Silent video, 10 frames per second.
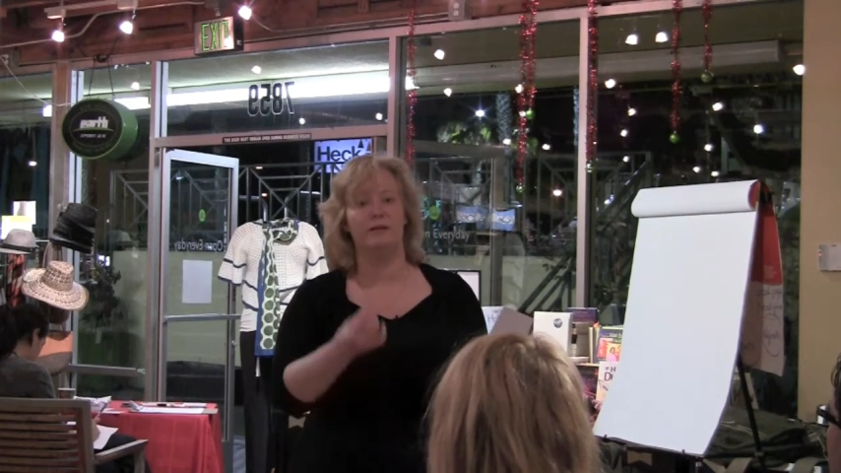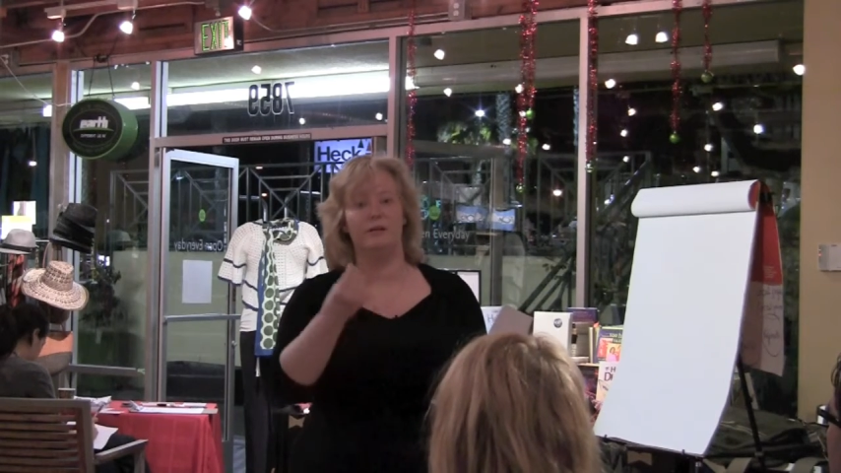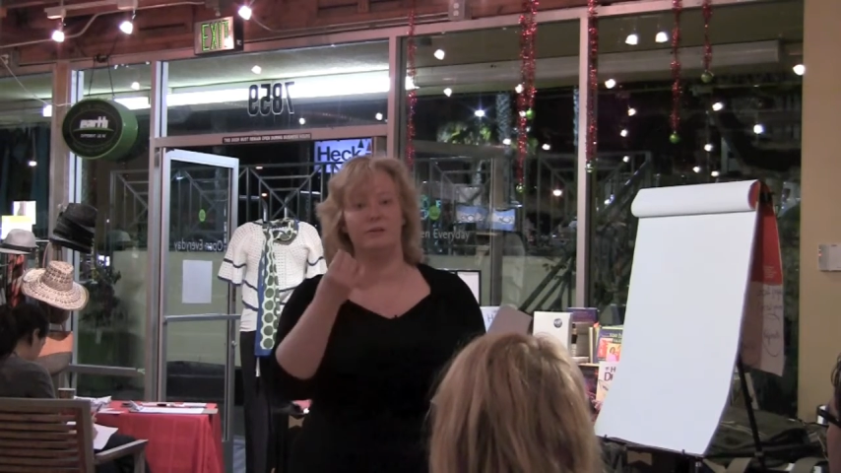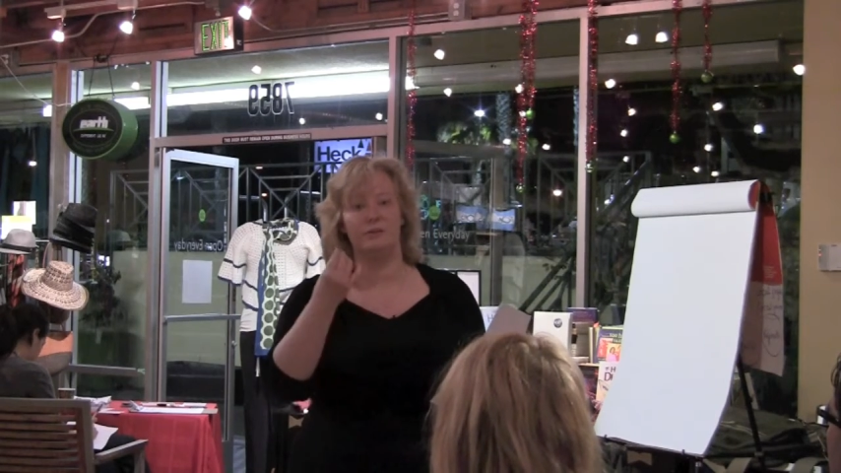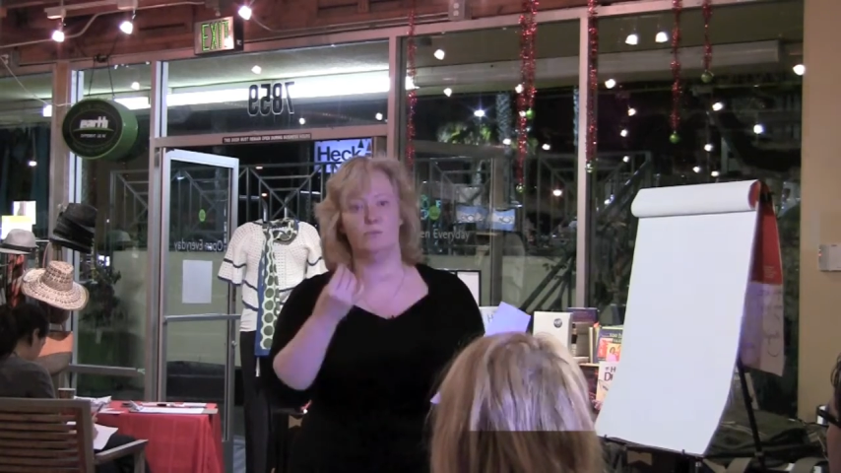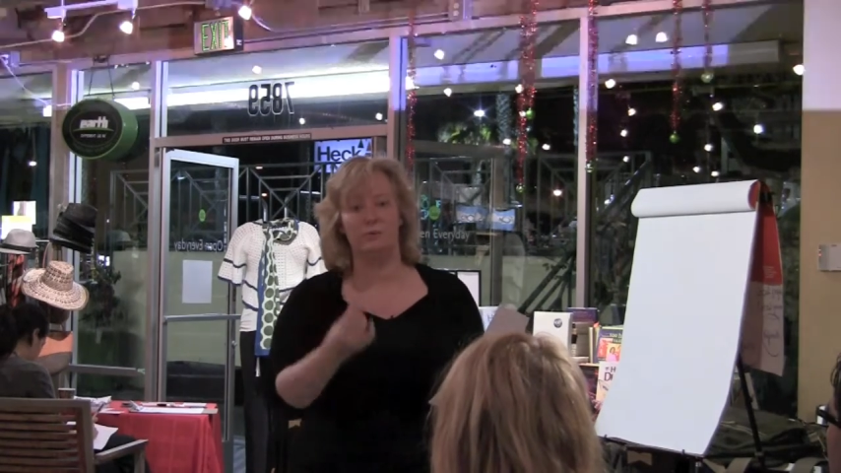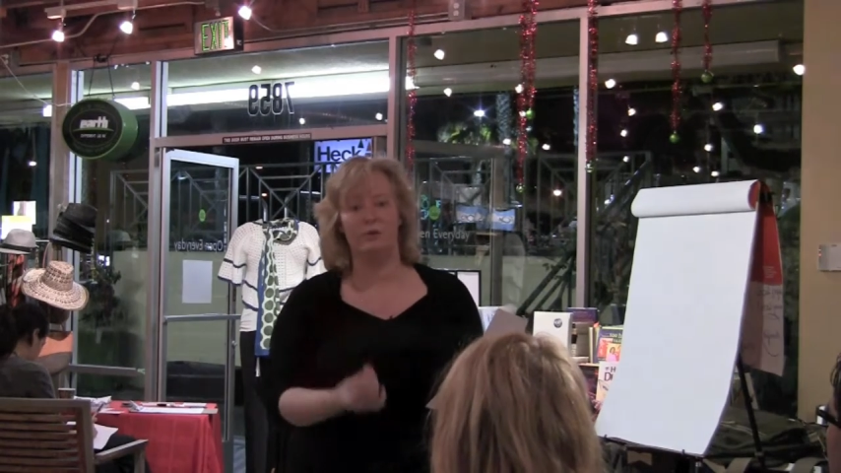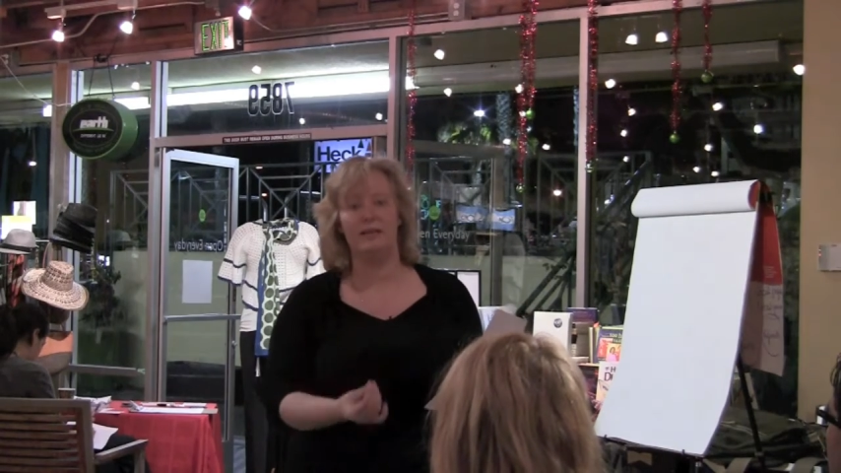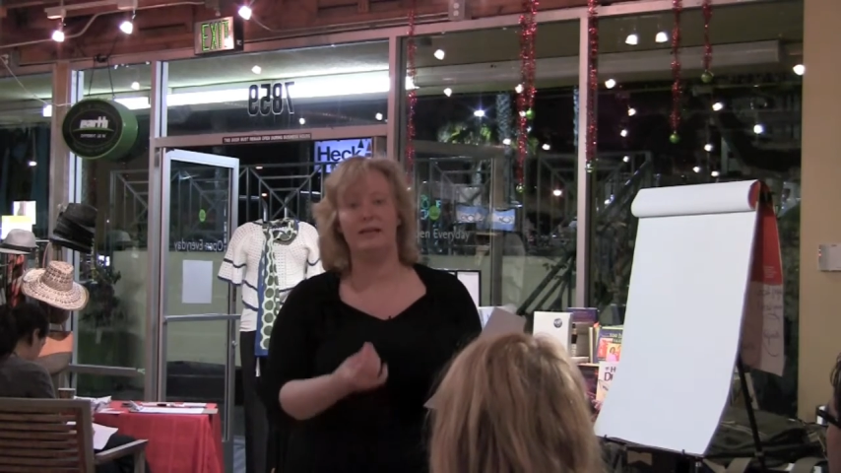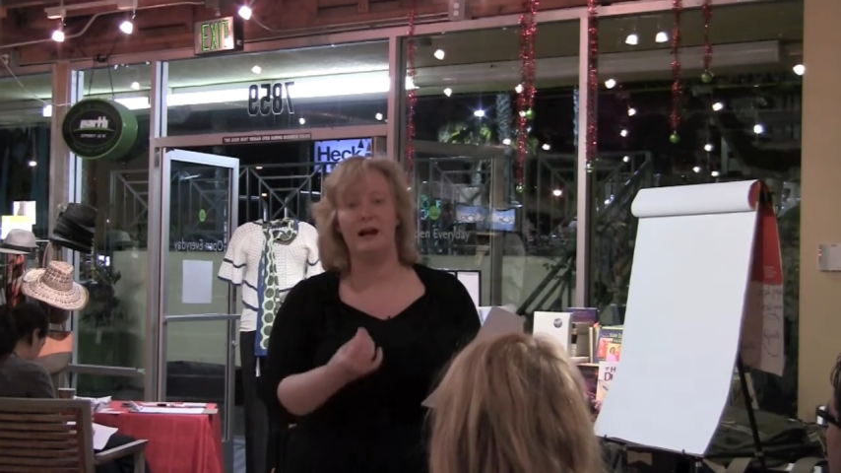because it
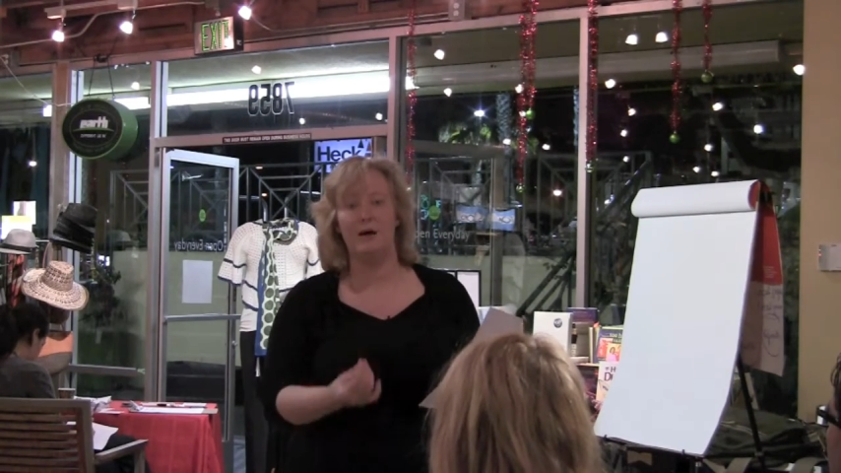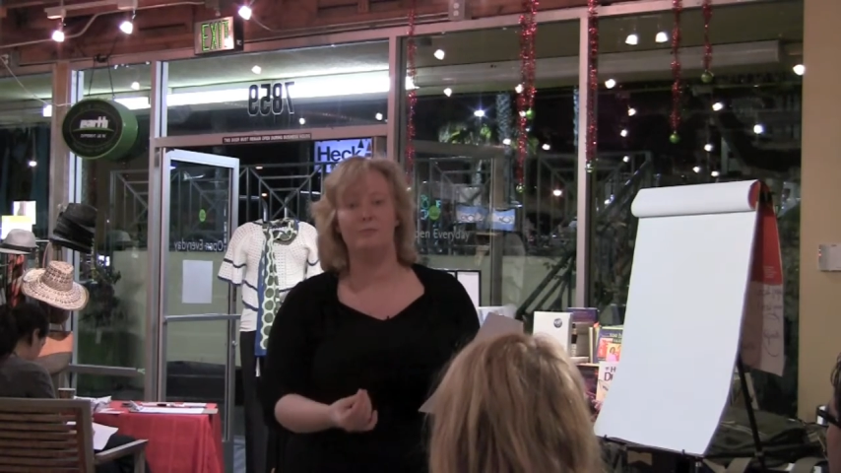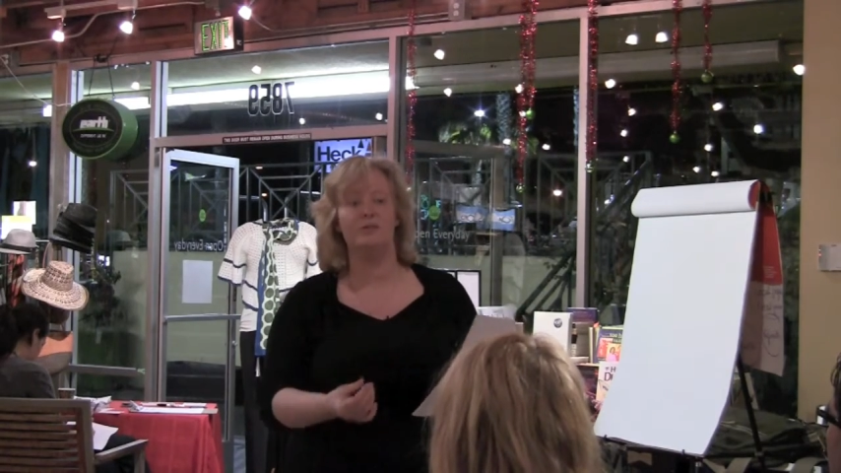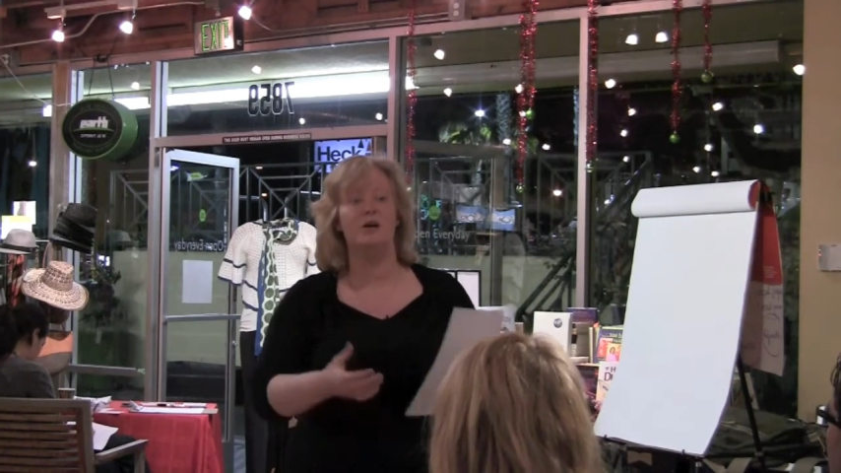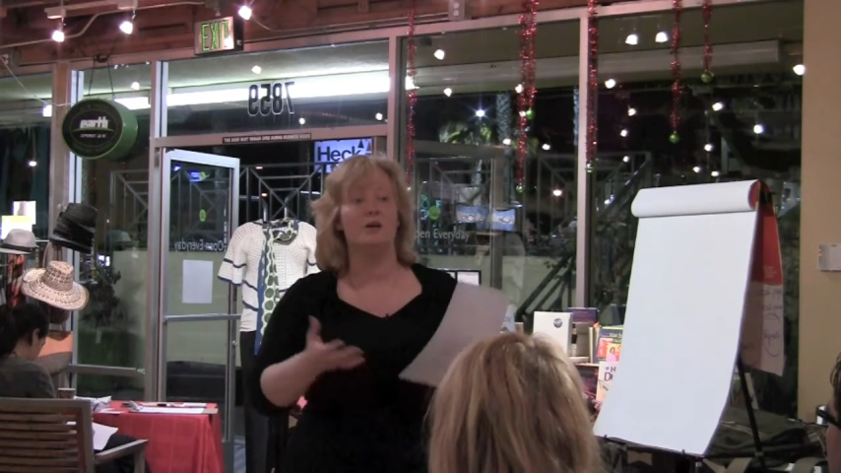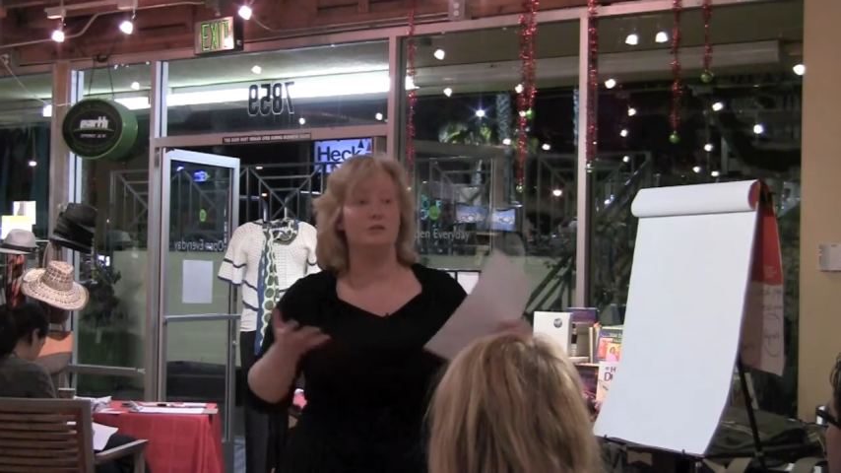really helps